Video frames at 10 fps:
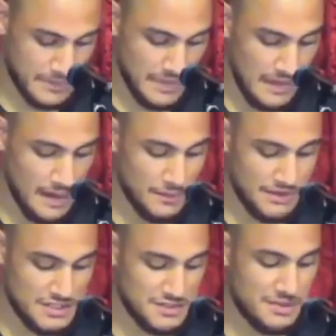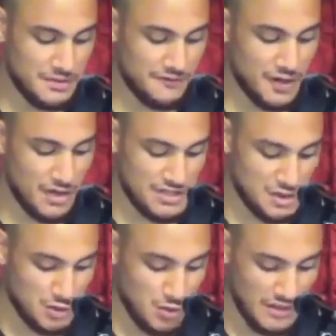but the Spirit of God is to
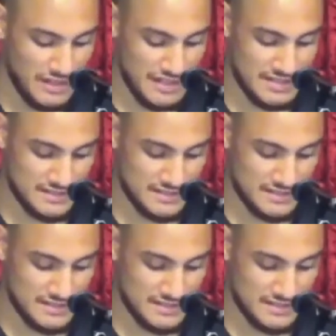dwell in us.